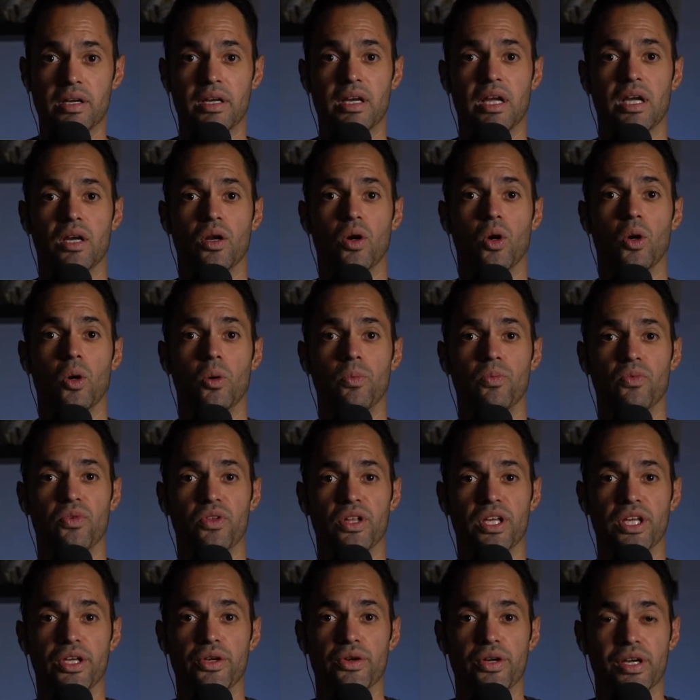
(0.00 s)
and
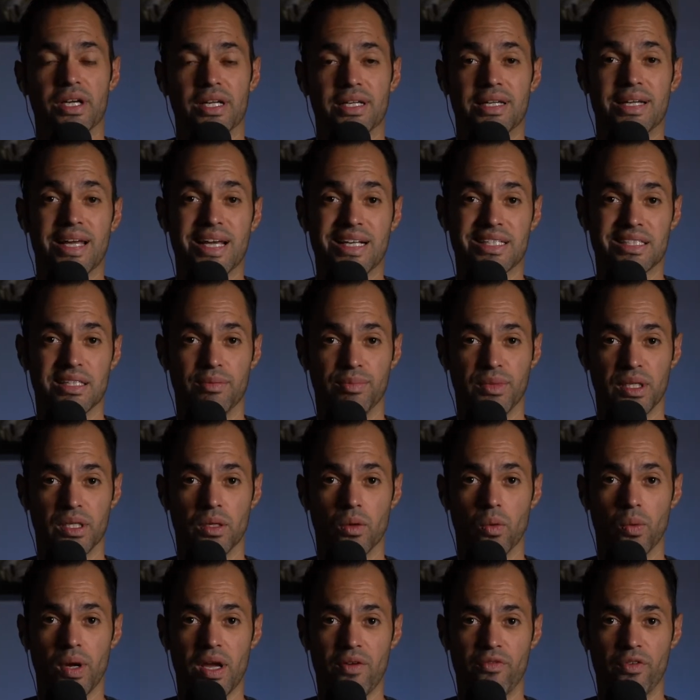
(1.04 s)
hopefully you could take something
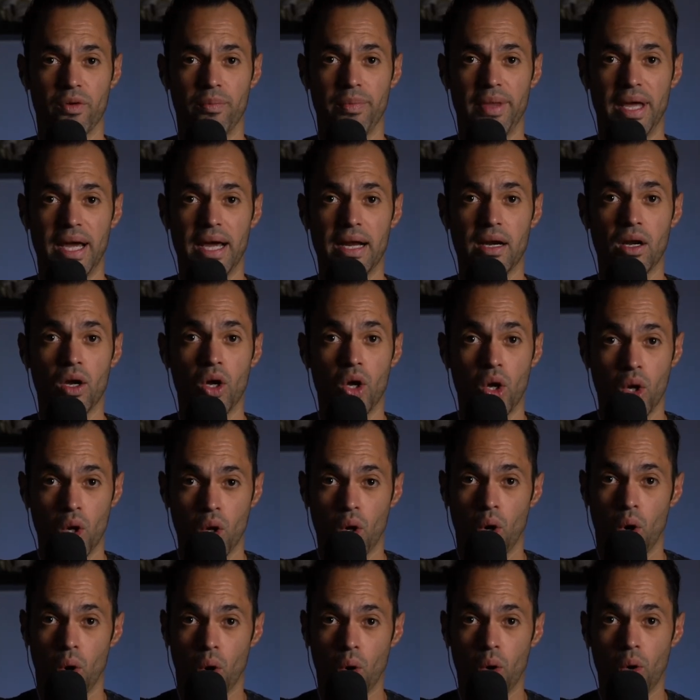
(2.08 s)
away from that,
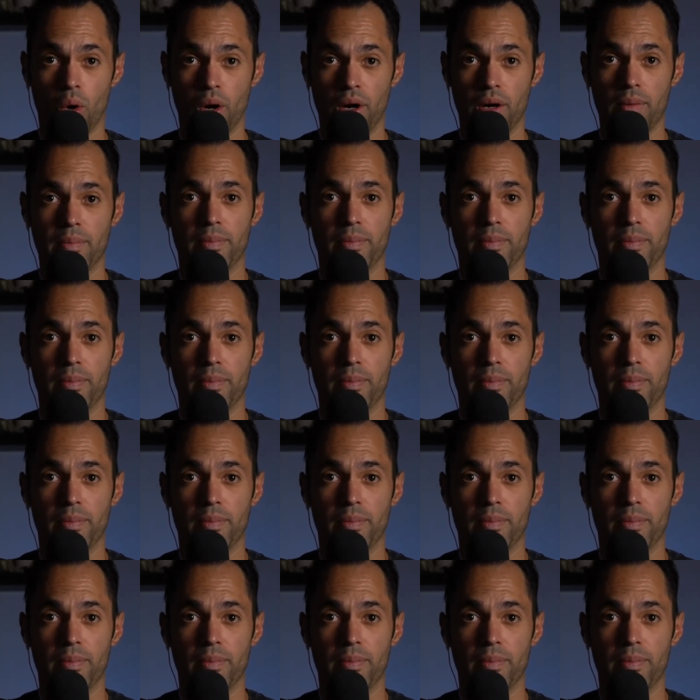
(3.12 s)
or